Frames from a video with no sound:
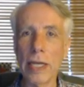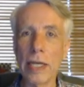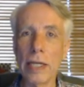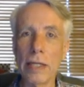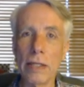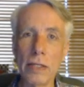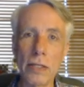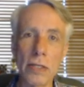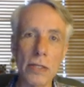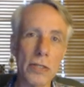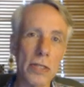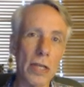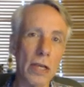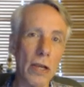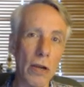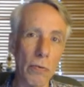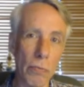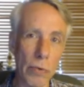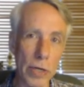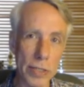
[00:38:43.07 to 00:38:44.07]
This is
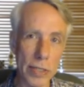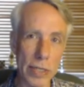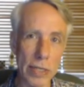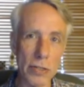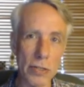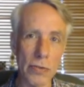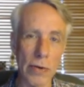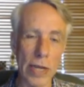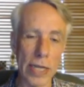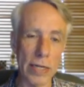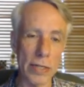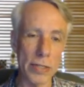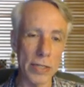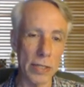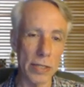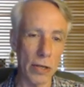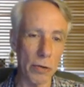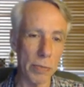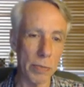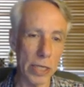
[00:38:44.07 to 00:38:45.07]
a, a, risky
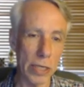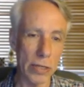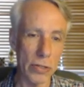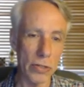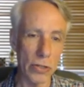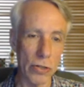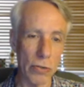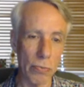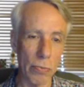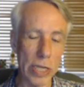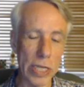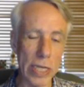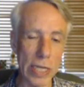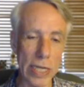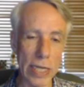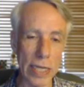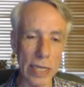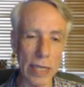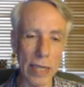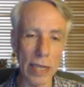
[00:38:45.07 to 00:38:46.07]
strategy, though, because you're
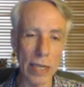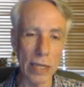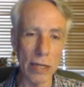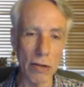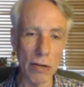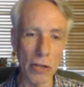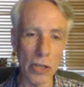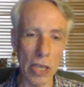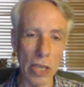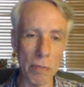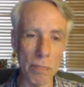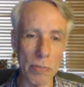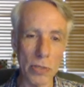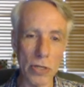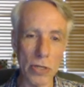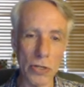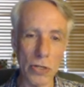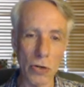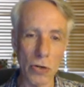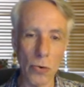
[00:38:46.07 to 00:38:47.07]
weakening your king
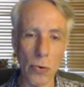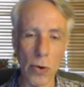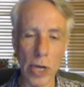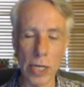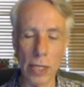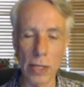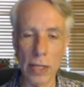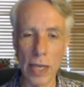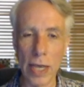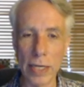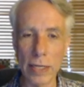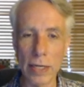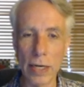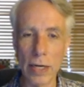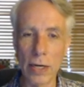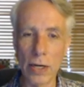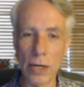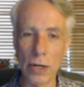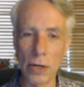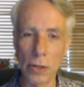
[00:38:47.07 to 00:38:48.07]
position quite a lot
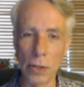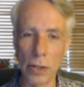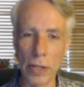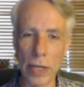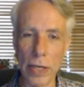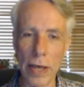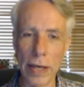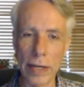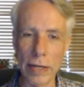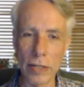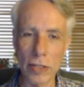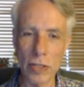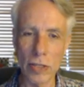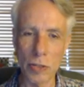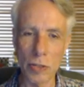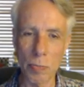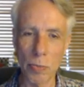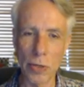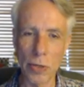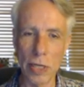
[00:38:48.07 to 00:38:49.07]
early on. It's,
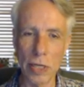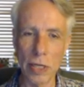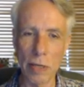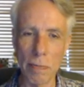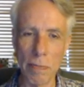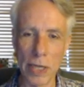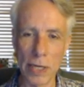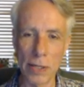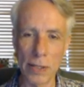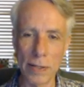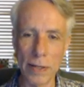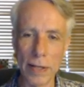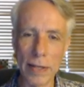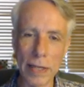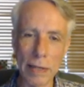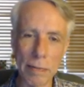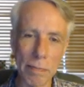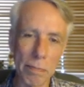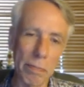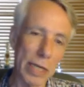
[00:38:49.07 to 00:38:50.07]
it's pretty committal,
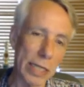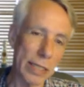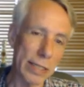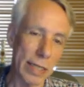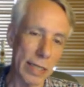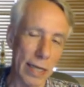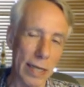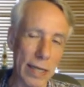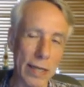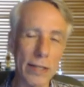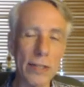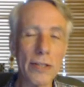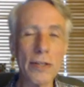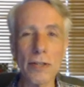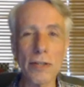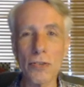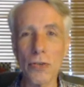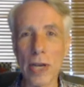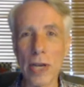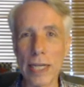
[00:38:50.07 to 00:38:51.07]
but uh, you
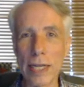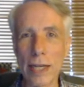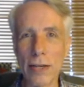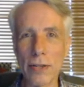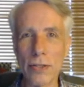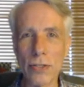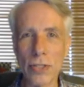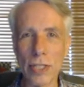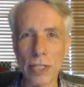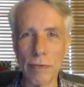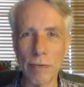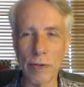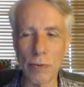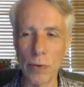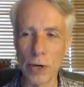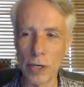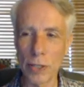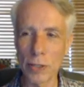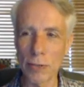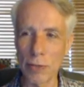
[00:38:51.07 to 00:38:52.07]
can try it out and see if it
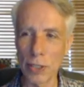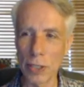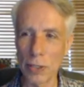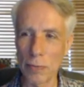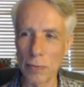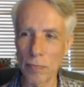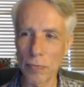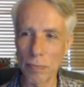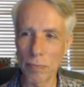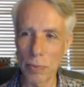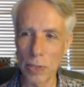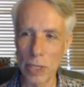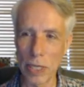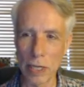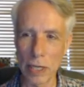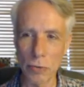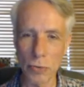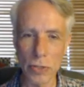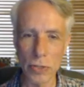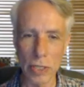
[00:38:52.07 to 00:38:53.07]
works for you. Pretty
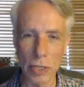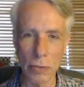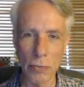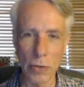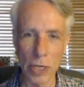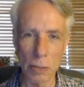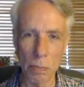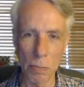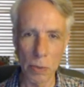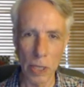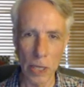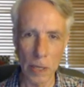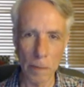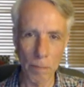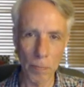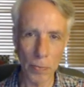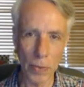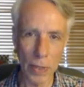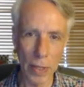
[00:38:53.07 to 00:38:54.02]
interesting way to play.